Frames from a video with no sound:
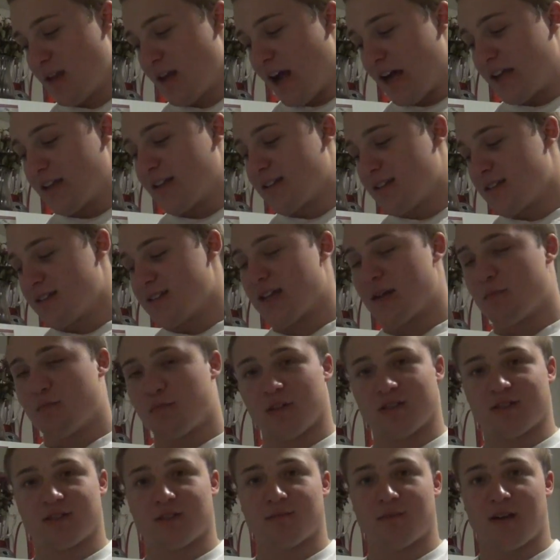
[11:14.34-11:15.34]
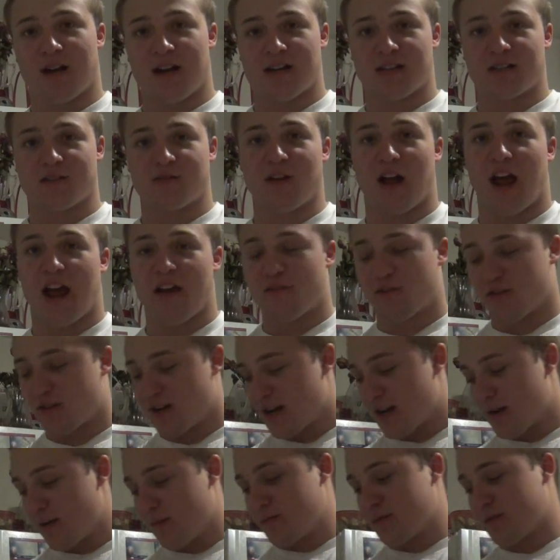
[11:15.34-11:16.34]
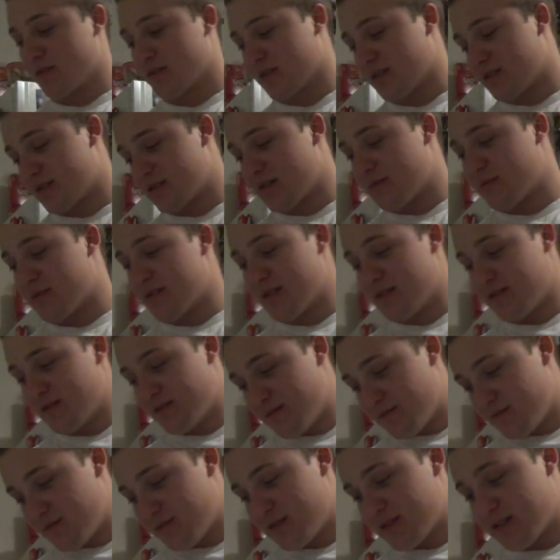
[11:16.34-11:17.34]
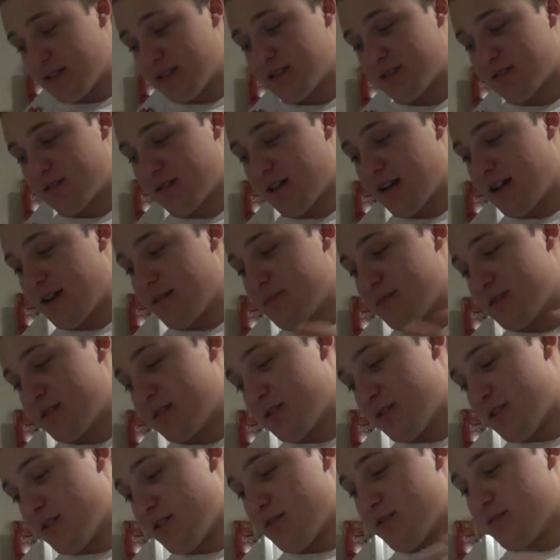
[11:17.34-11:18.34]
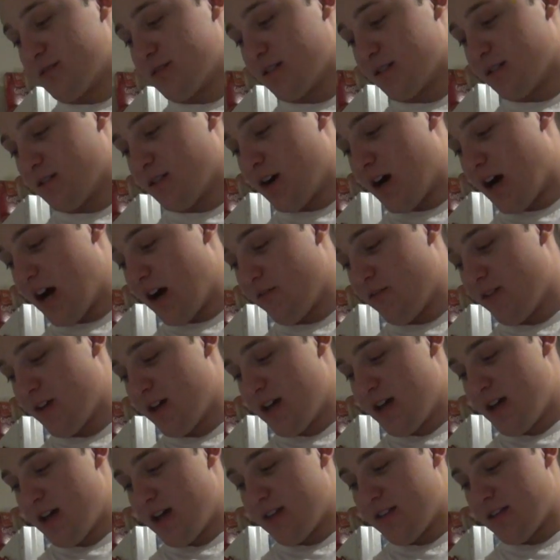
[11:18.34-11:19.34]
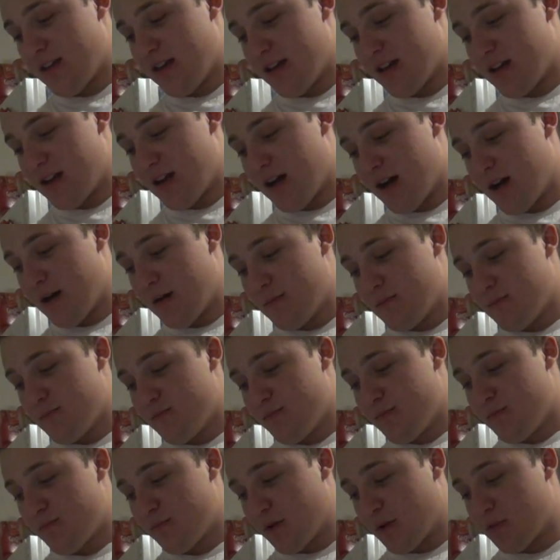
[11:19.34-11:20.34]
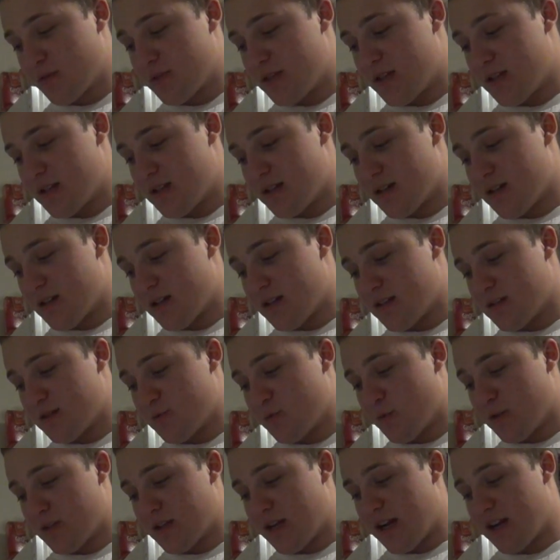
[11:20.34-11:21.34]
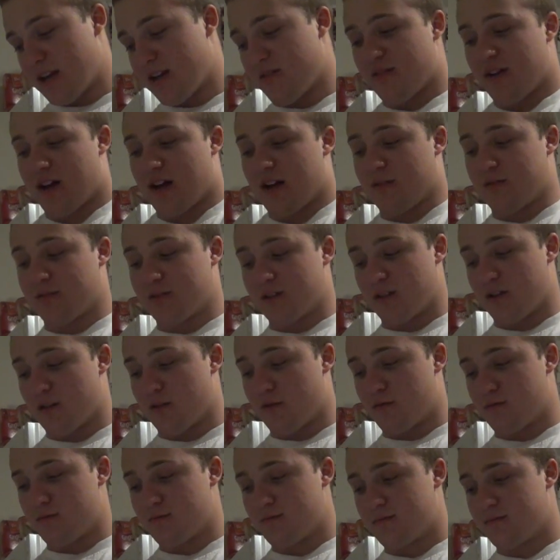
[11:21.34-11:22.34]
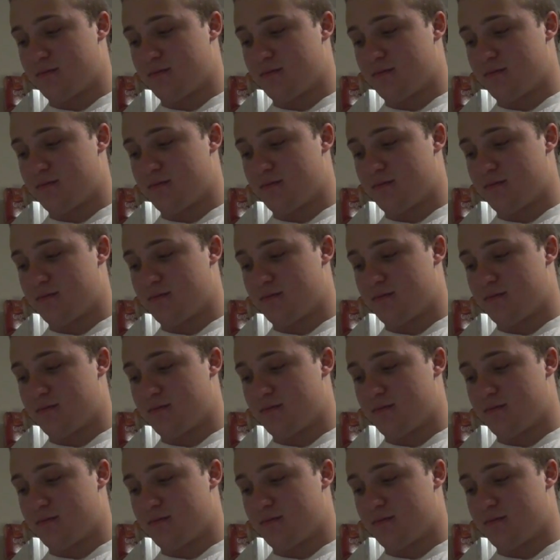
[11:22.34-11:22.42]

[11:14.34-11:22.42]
I like to say plus or minus 5 grams, so this is going to be 6 grams, so a little off. And then protein is 195, so